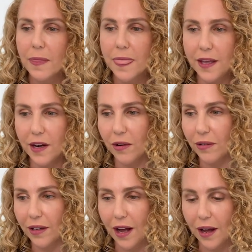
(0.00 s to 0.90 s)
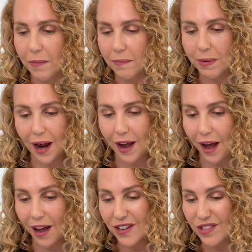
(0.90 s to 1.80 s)
you know, but
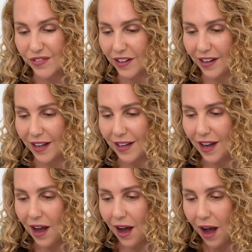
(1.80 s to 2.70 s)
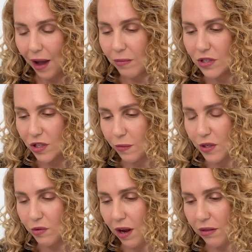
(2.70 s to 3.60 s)
I just feel like I would so
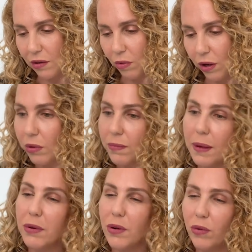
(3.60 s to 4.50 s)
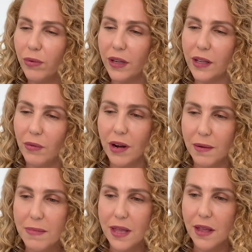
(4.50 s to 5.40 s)
much rather work with people who really want to
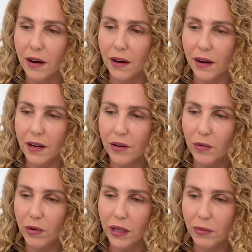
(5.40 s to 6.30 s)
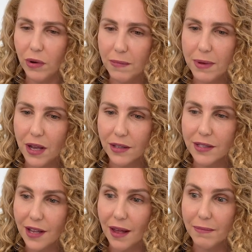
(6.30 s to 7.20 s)
be there and who really want to be on
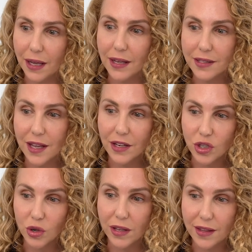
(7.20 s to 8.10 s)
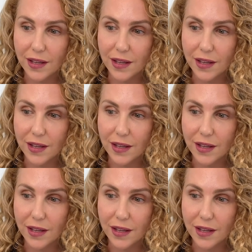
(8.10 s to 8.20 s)
set because they enjoy the